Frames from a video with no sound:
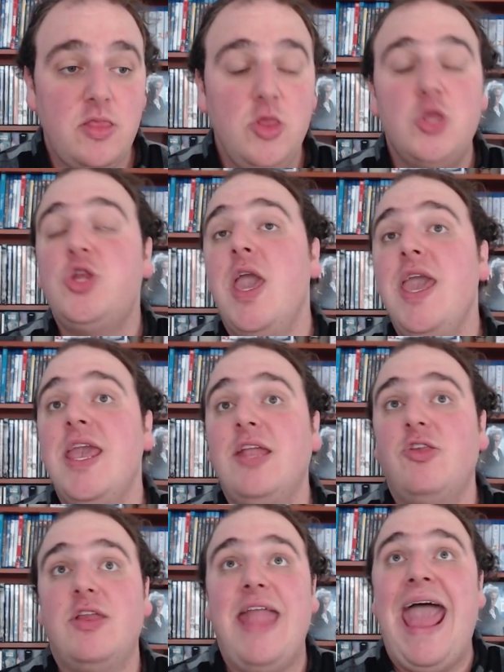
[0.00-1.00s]

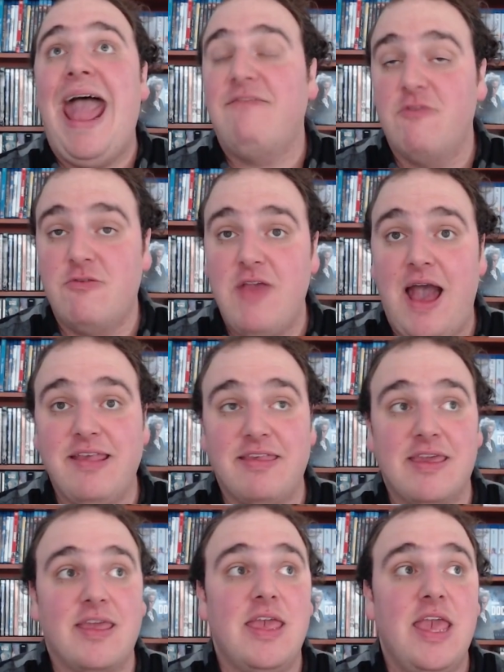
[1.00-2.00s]
change in
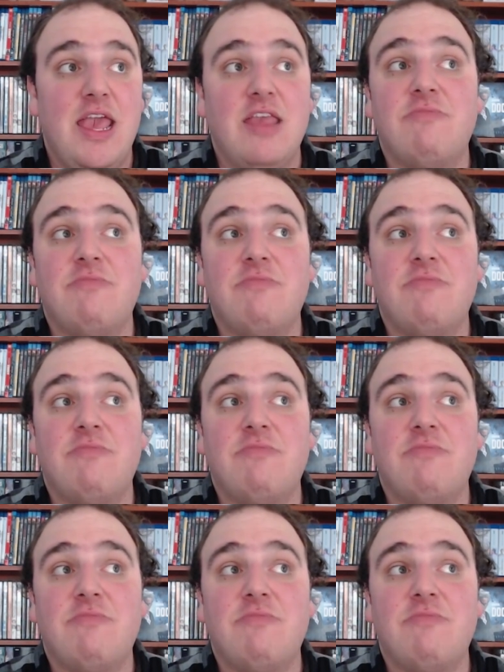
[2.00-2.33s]
advertising is